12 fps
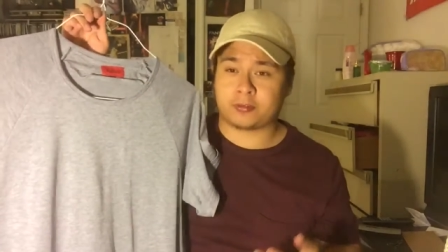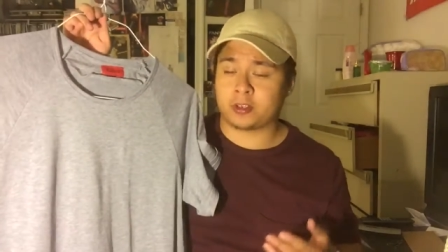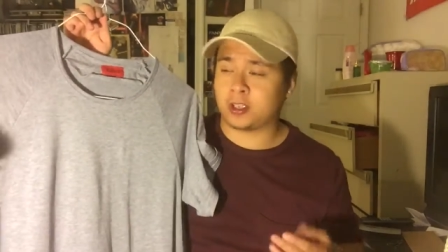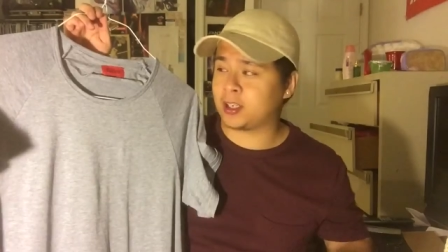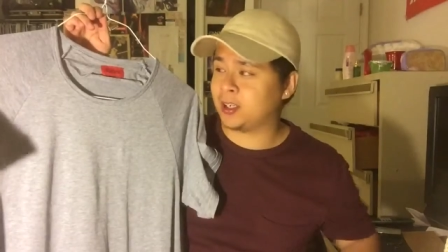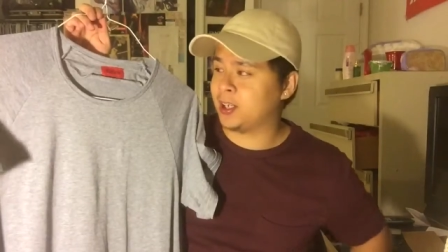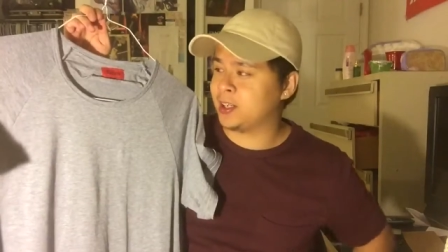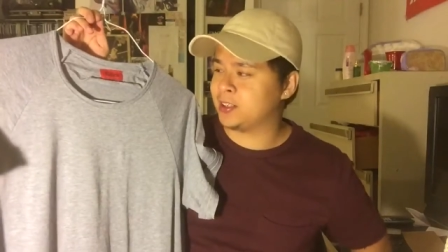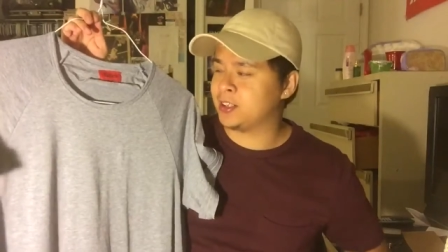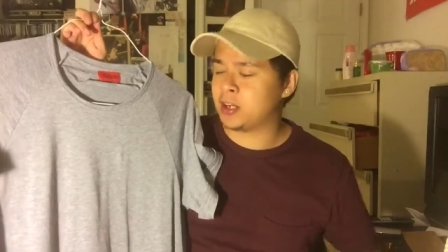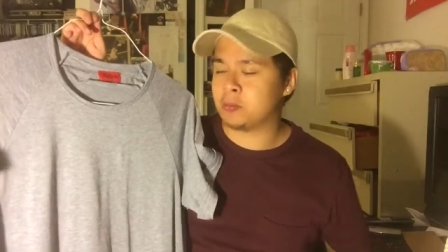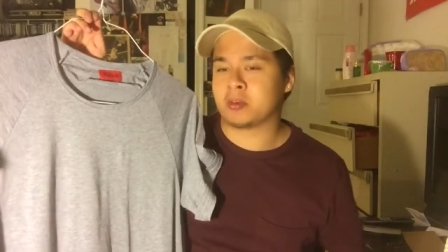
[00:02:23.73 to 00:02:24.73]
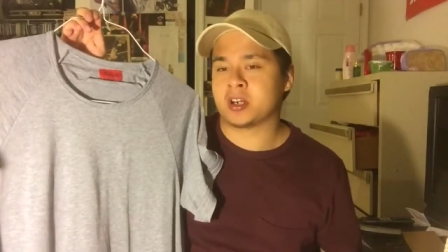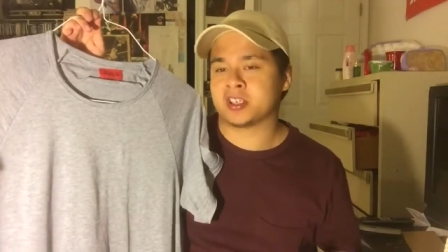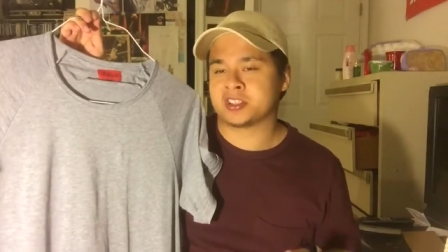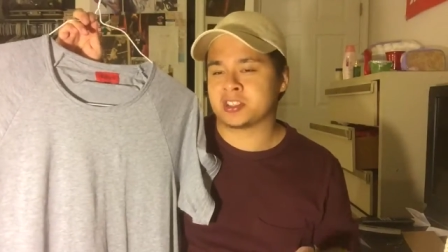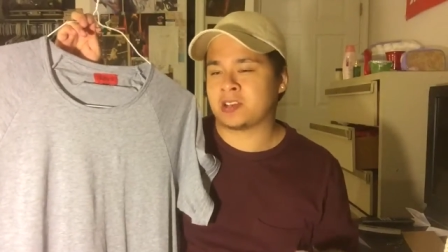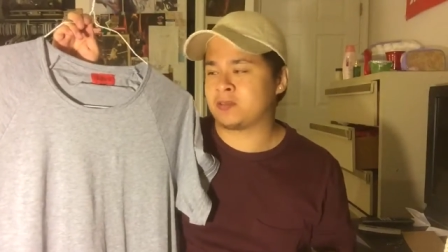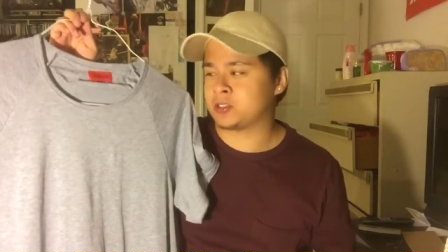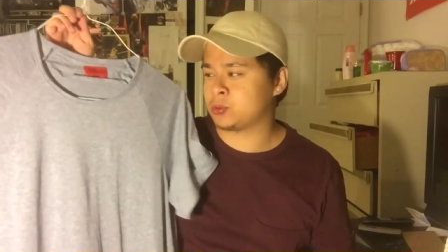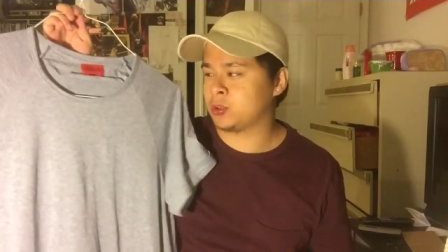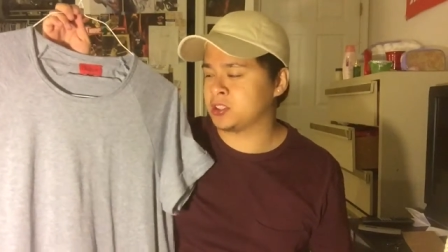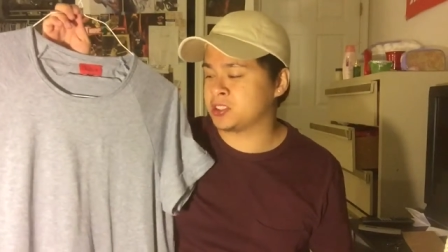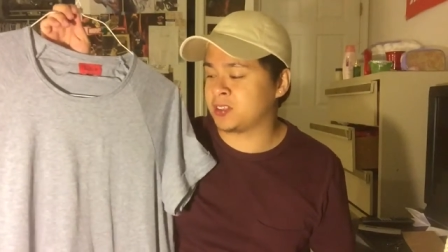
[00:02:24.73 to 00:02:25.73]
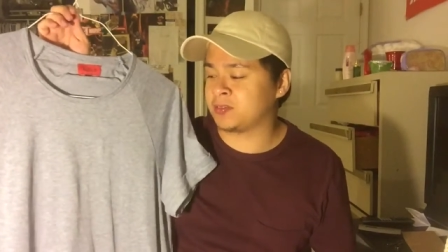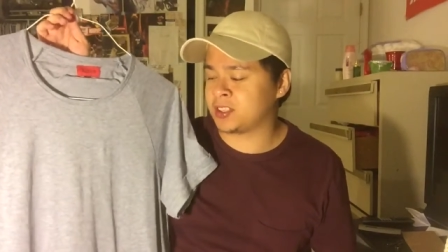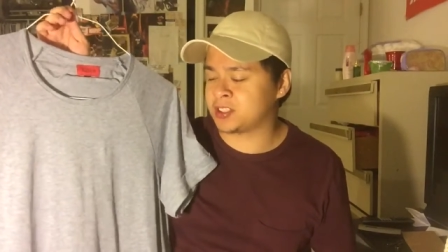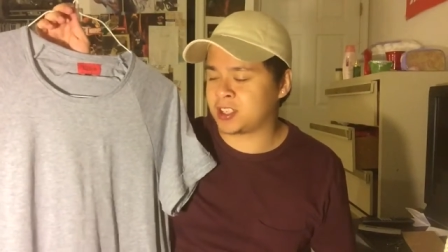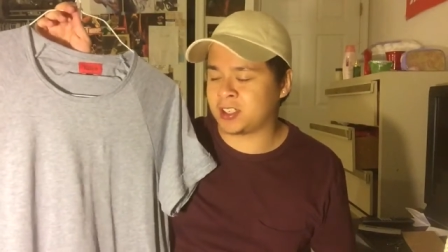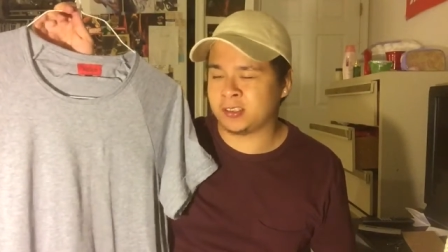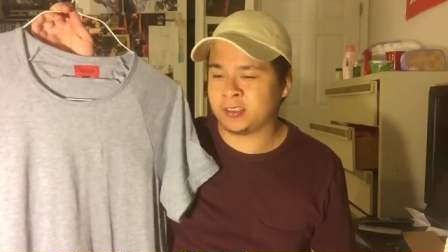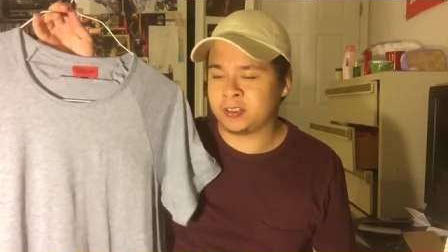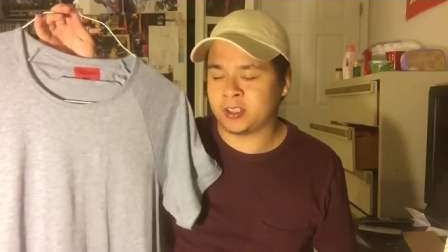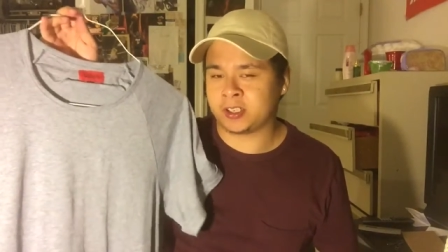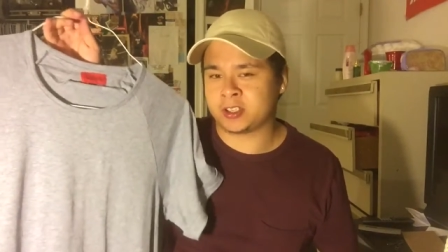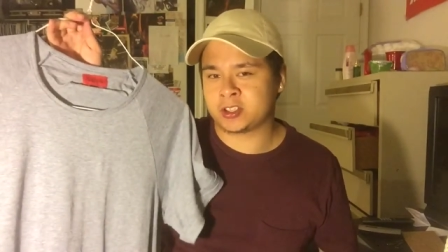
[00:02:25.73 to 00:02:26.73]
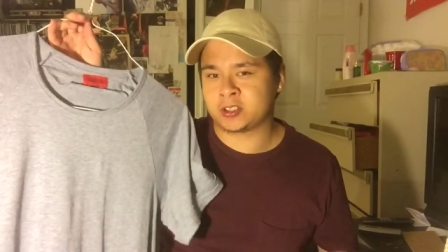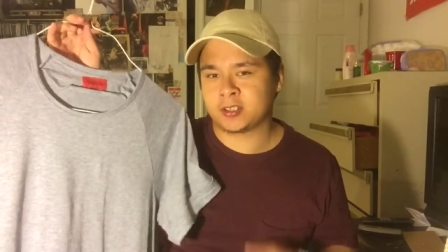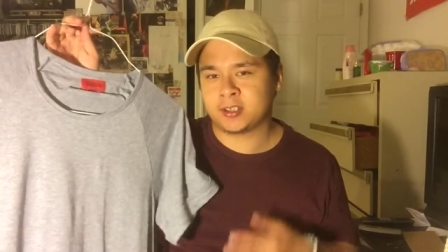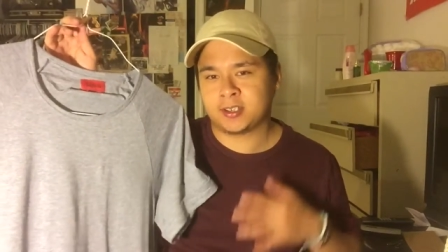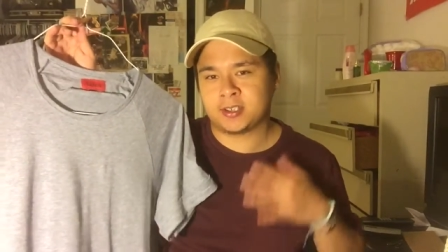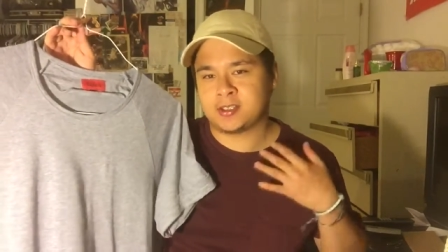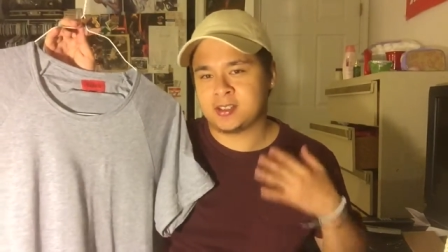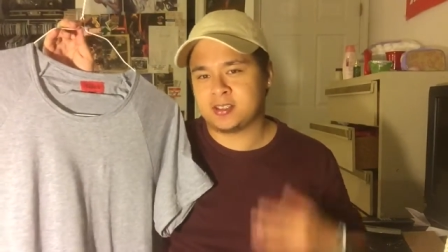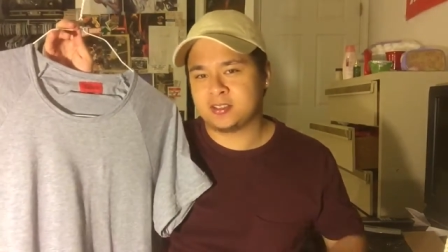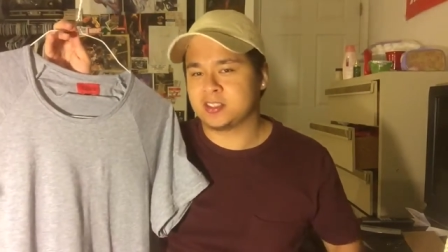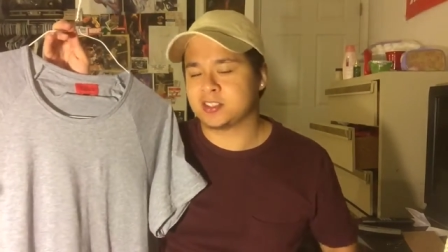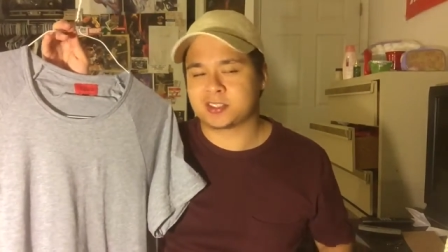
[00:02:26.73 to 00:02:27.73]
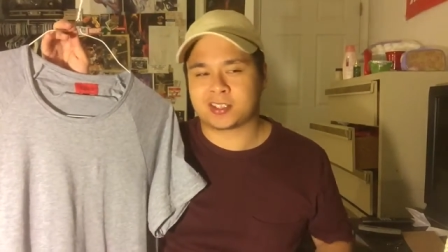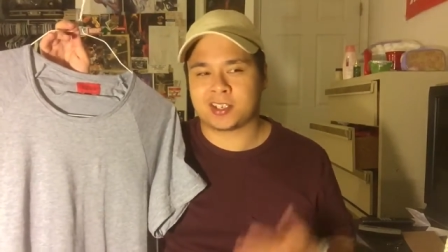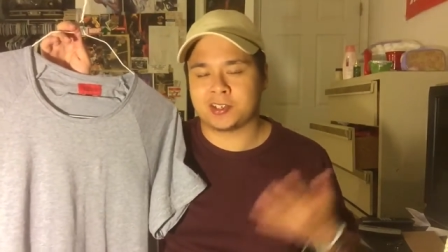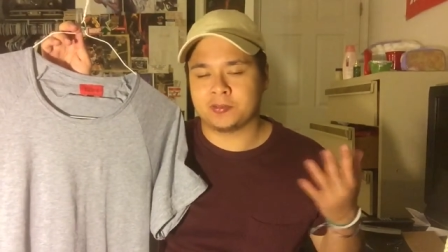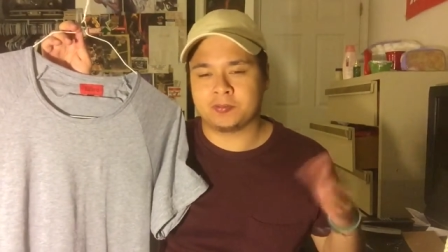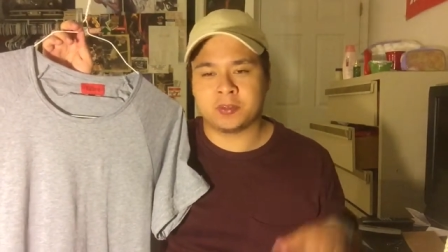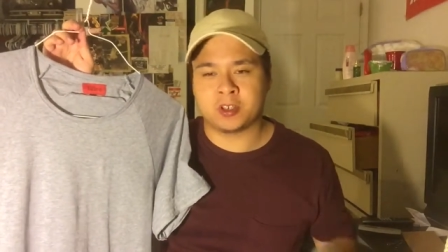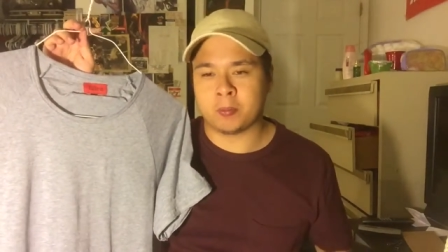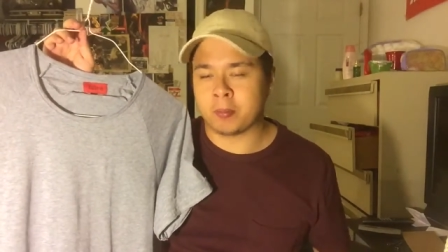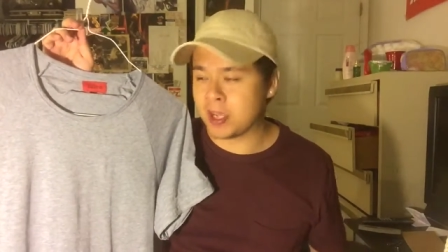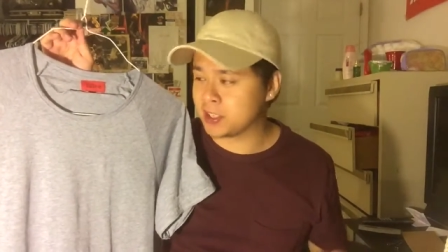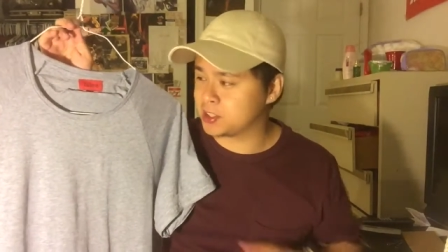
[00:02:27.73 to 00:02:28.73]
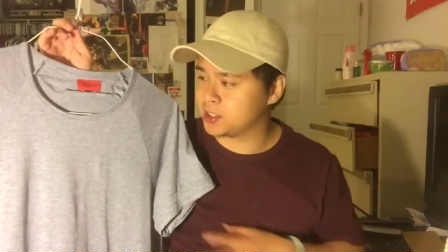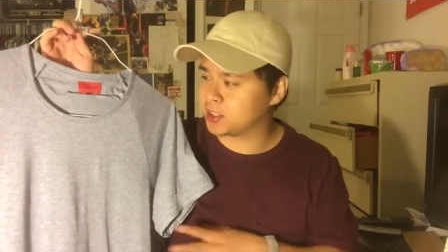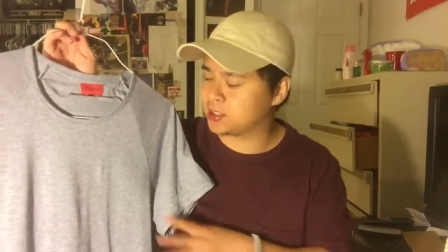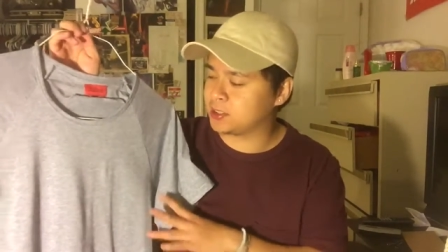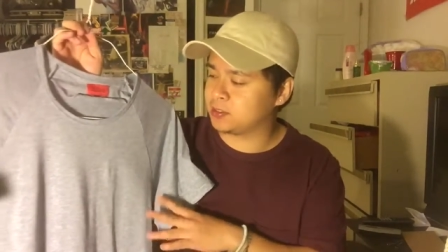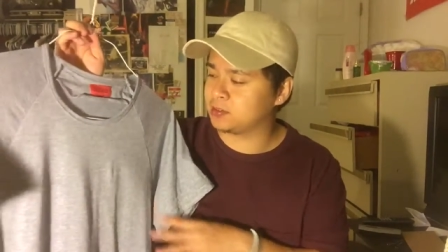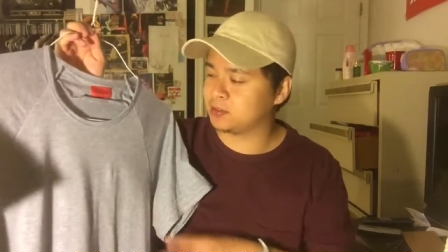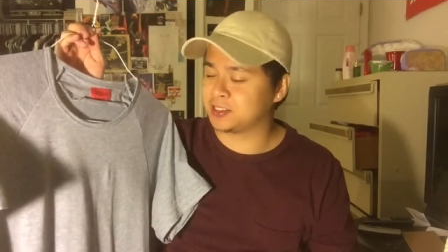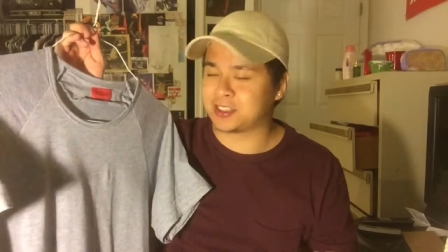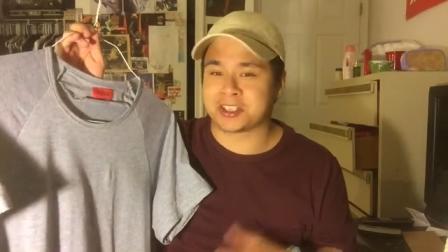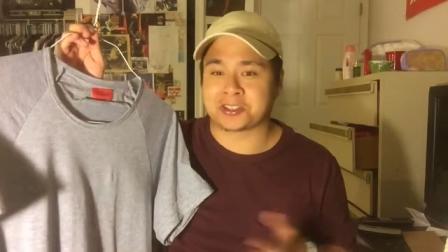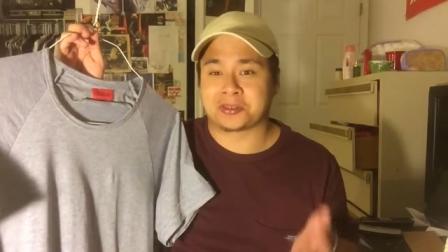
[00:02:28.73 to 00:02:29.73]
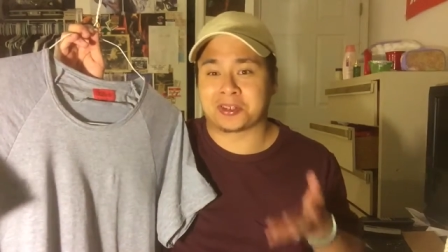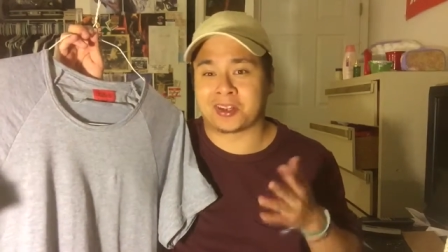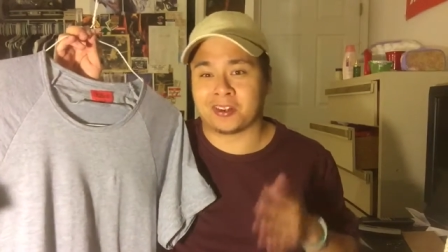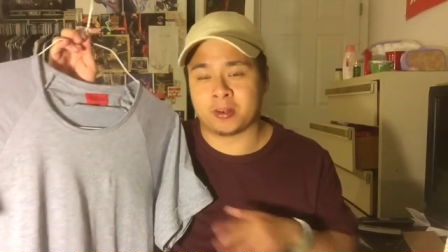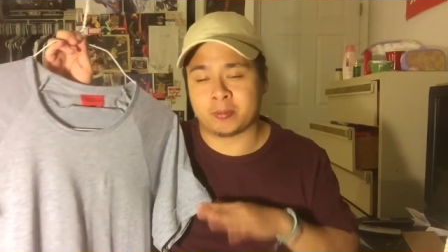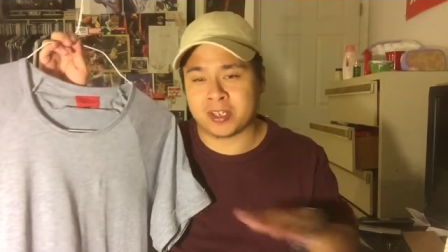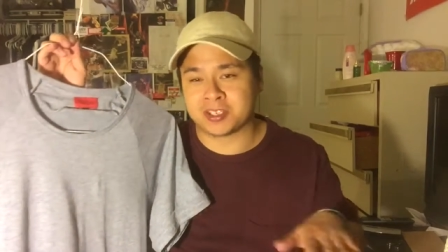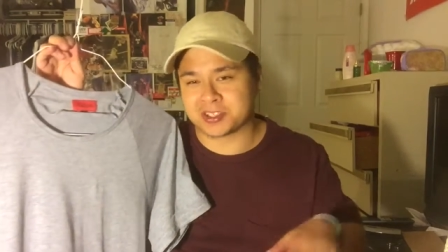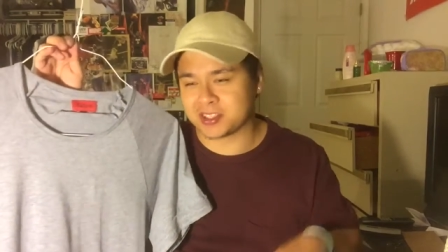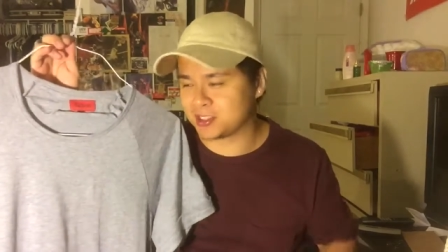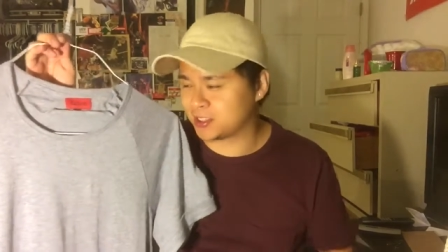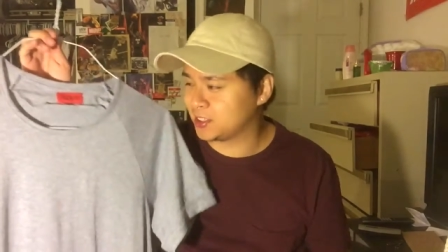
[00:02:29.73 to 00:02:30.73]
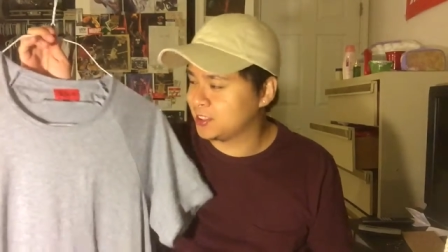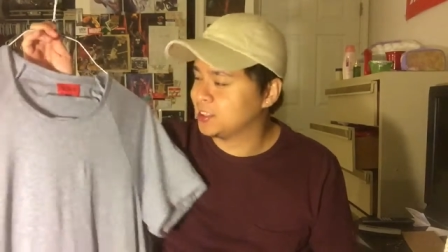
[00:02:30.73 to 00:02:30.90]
for a lot of like name brand stuff as well as stuff that's kind of like just kind of you know basic. This is actually what they call it basic.